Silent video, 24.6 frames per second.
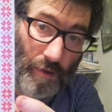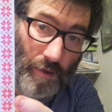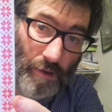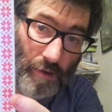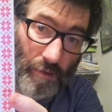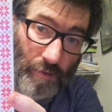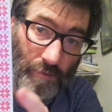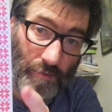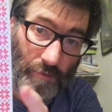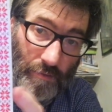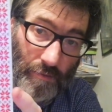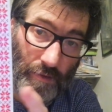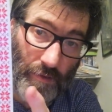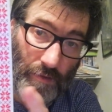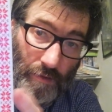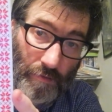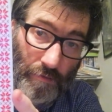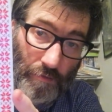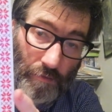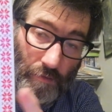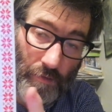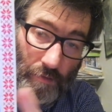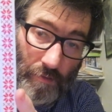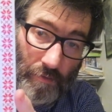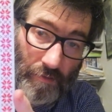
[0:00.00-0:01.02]
it's
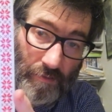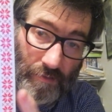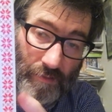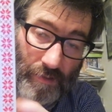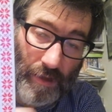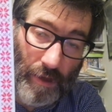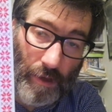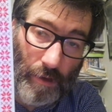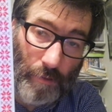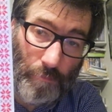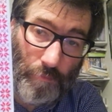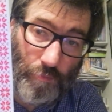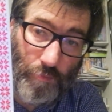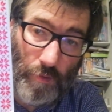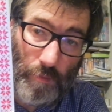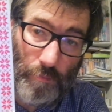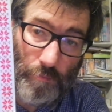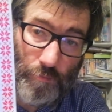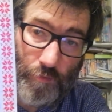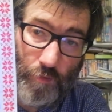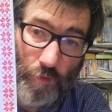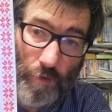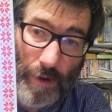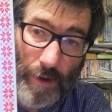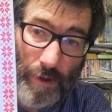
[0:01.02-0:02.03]
a stamp
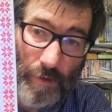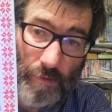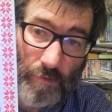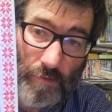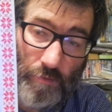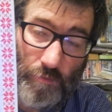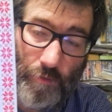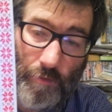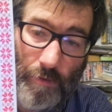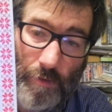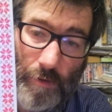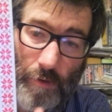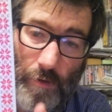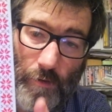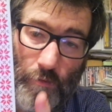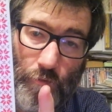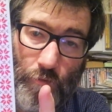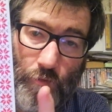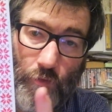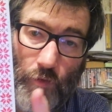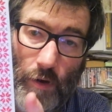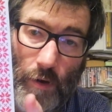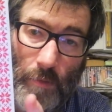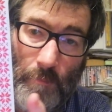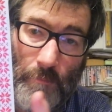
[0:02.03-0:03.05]
from France for,
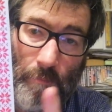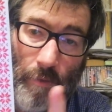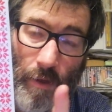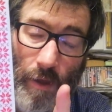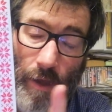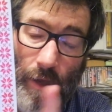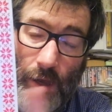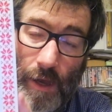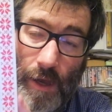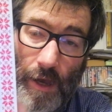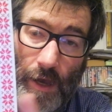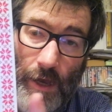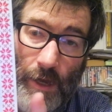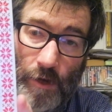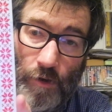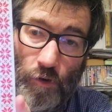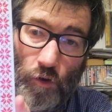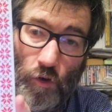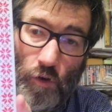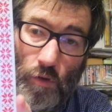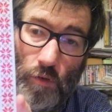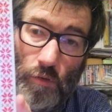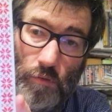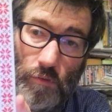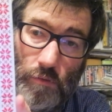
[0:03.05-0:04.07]
from an
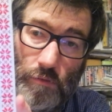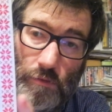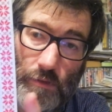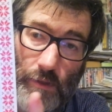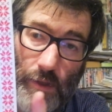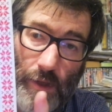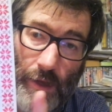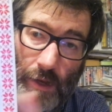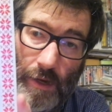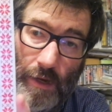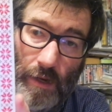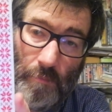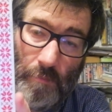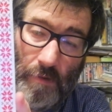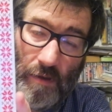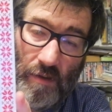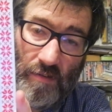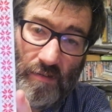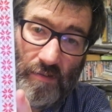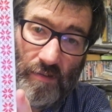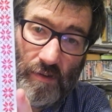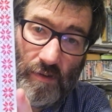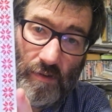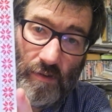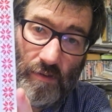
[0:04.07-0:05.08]
old
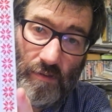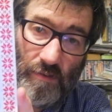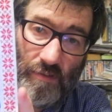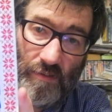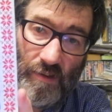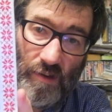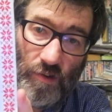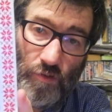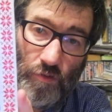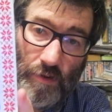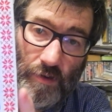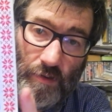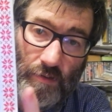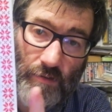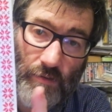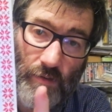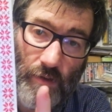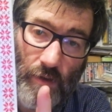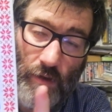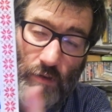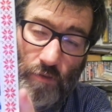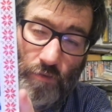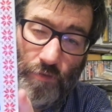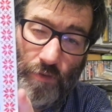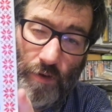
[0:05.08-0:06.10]
animation series
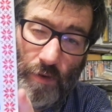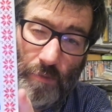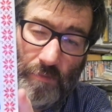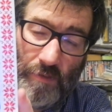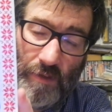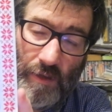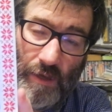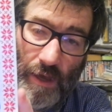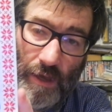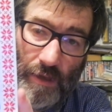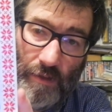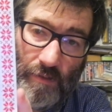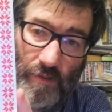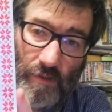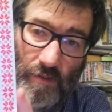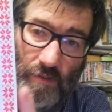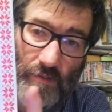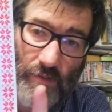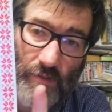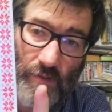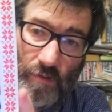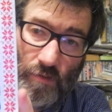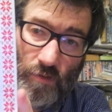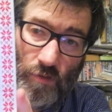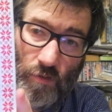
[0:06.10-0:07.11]
from the
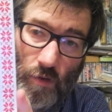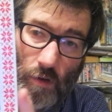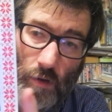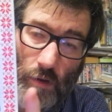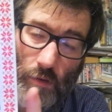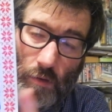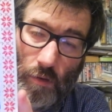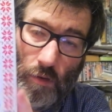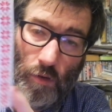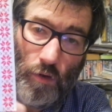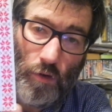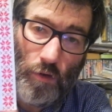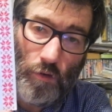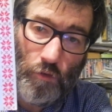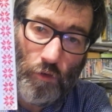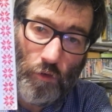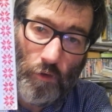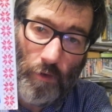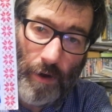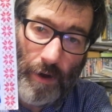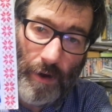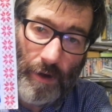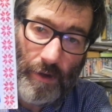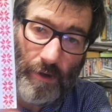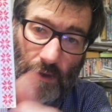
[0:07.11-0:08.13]
80s it's called
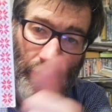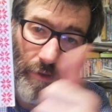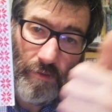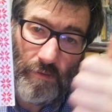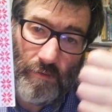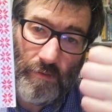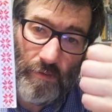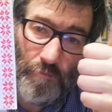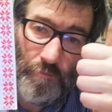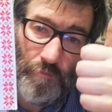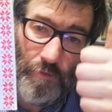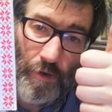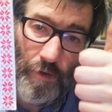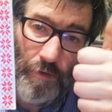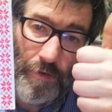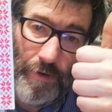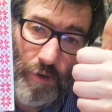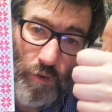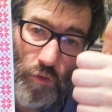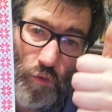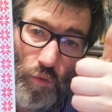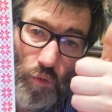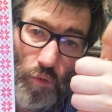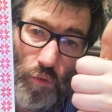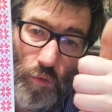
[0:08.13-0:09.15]
Goldorak it's a
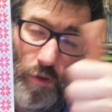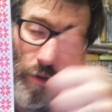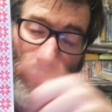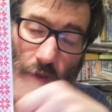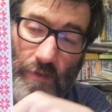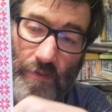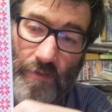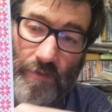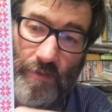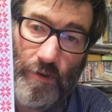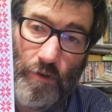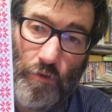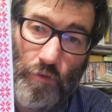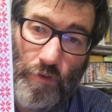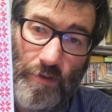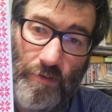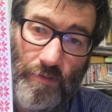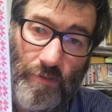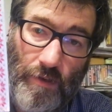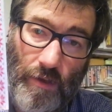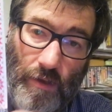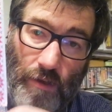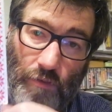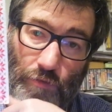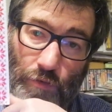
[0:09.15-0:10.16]
very cool
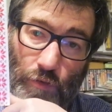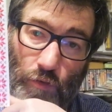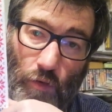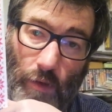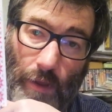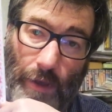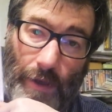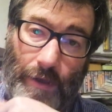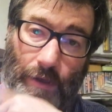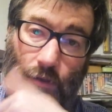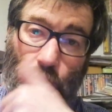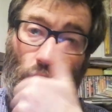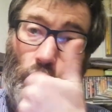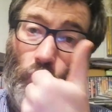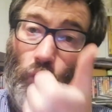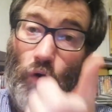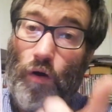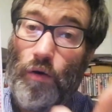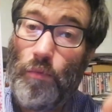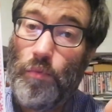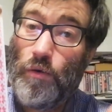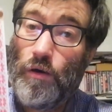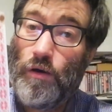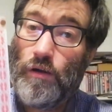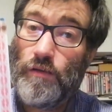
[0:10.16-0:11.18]
series if you like
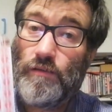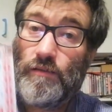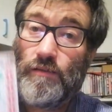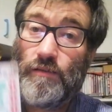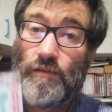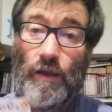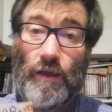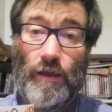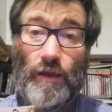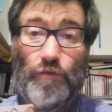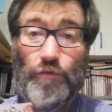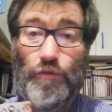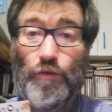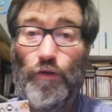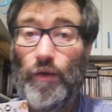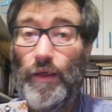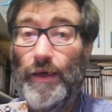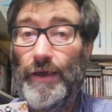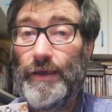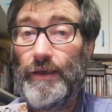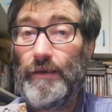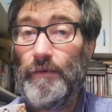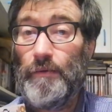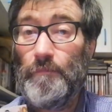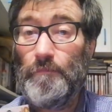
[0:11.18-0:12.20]
robots if you
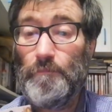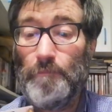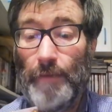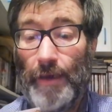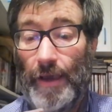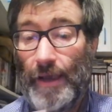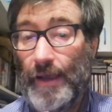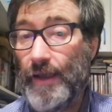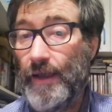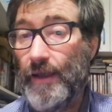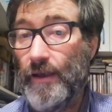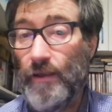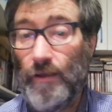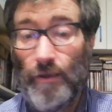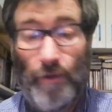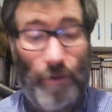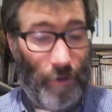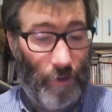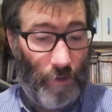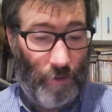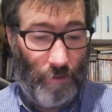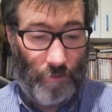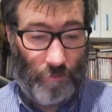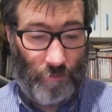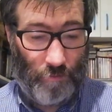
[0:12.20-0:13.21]
like mecha
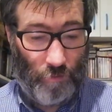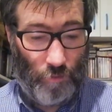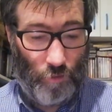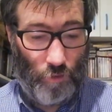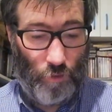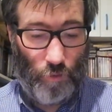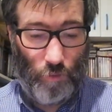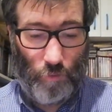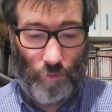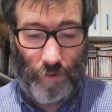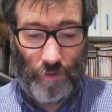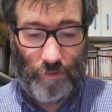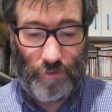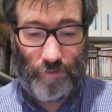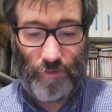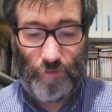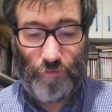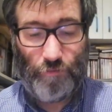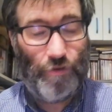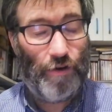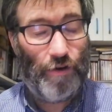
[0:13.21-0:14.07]
so it's a